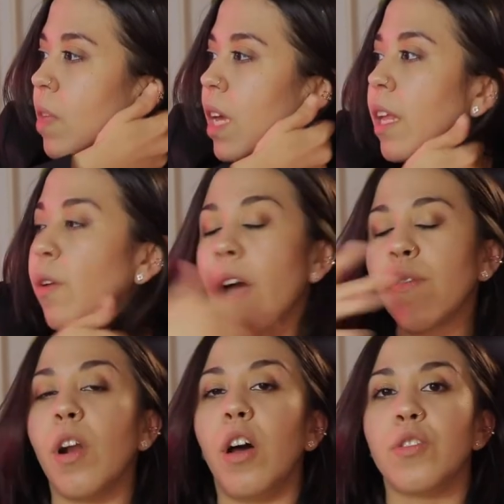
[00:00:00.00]
And then you have
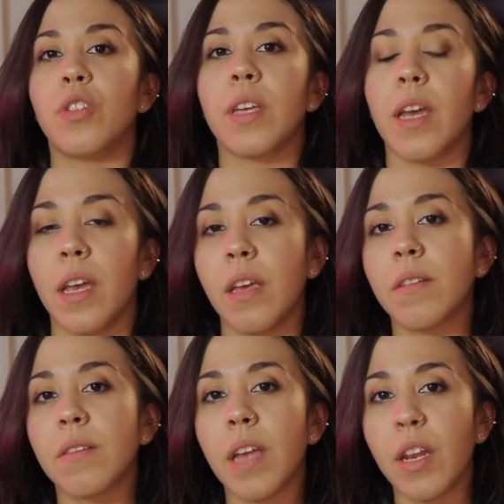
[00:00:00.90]
a launch day
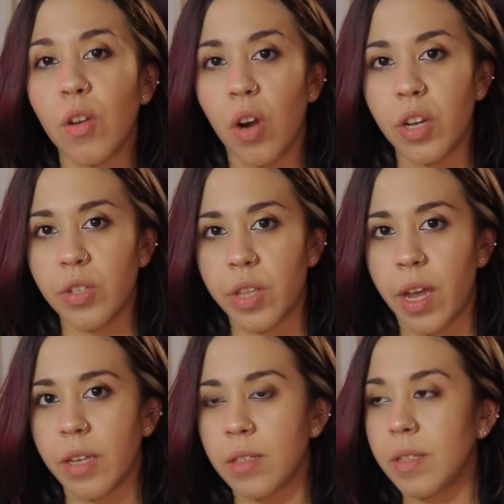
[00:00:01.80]
and you launch
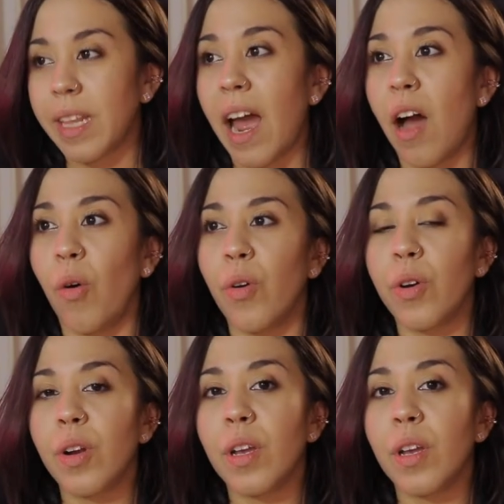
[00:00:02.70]
that. Now,